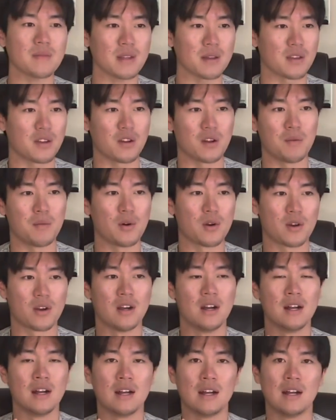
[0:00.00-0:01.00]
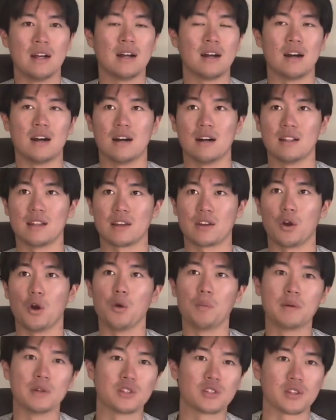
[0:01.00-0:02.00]
you know, more like
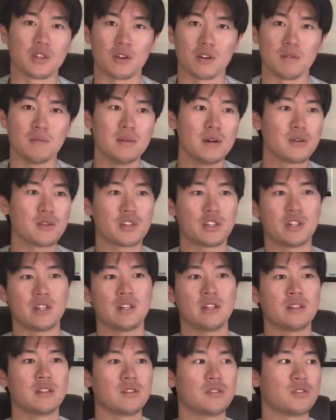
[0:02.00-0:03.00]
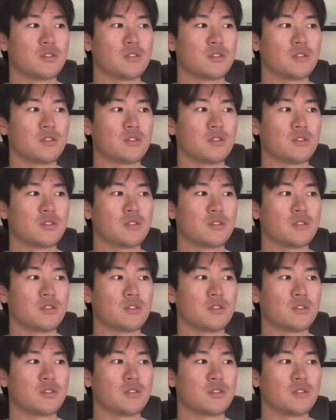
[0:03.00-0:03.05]
open to their emotions,